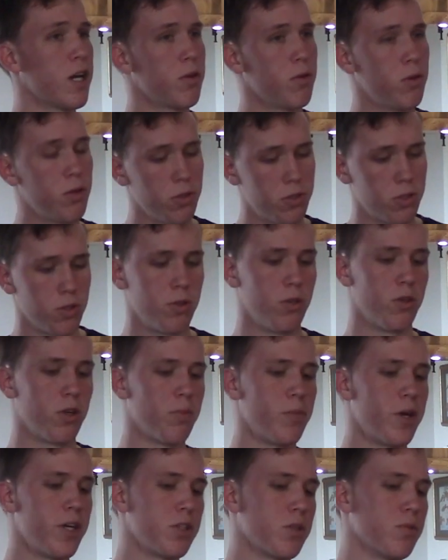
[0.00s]
and also
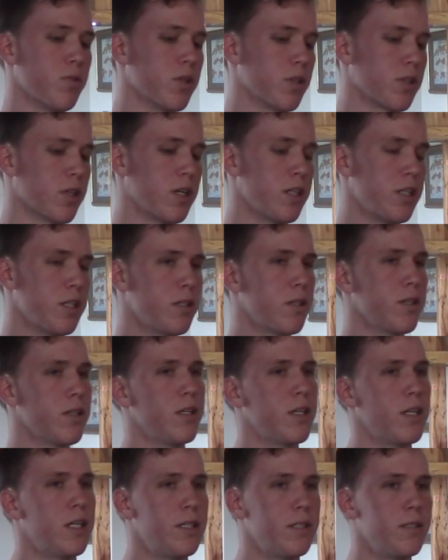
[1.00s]
Automation Works. And
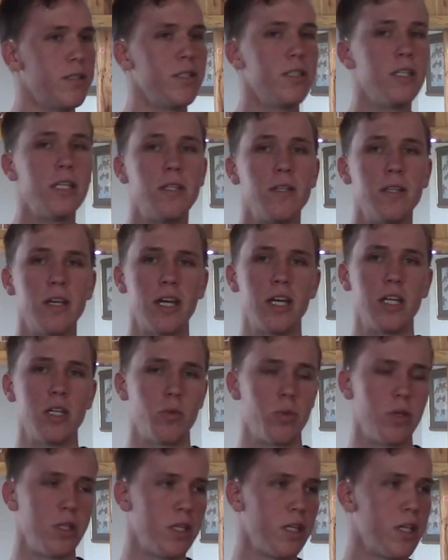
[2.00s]
in the
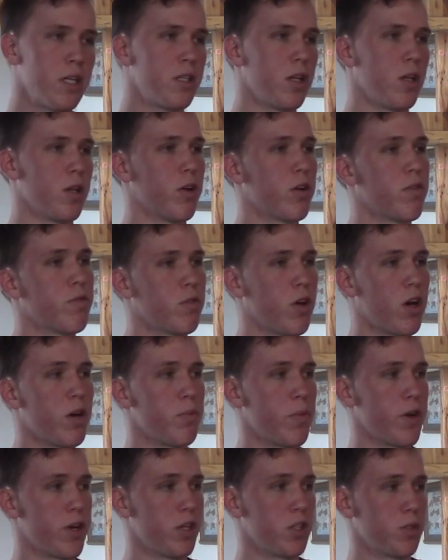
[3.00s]
end, we needed a lot of
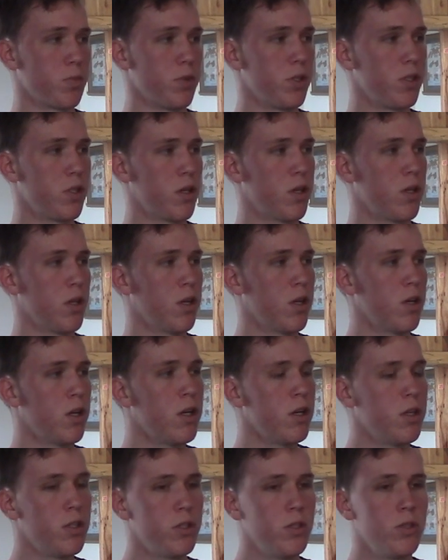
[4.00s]
time management
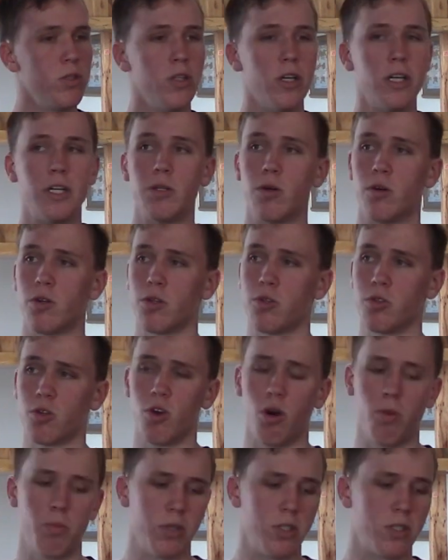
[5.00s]
in order to
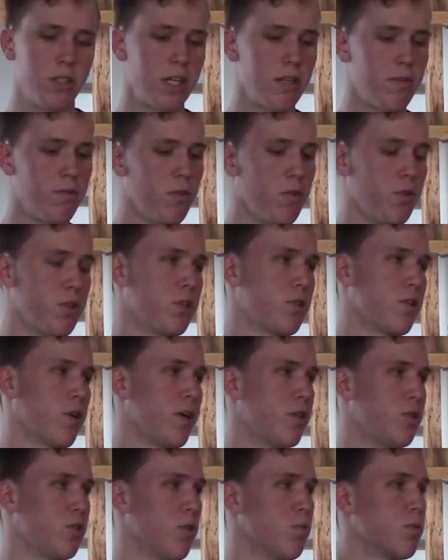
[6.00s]
compensate for the
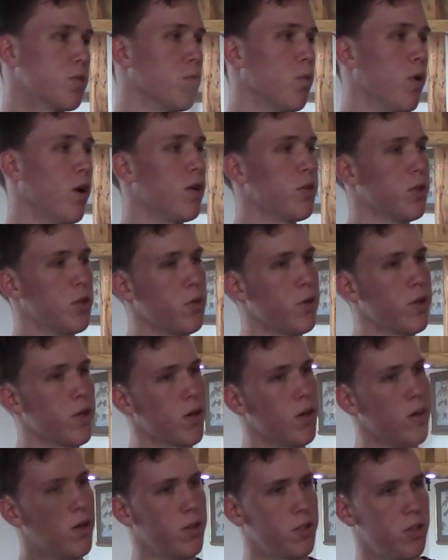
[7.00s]
side jobs while
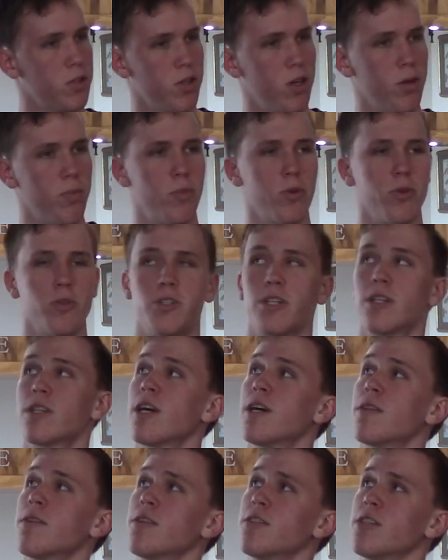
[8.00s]
doing our design
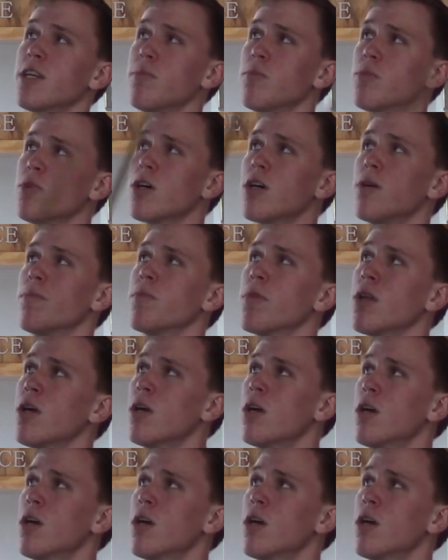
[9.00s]
project at the same time.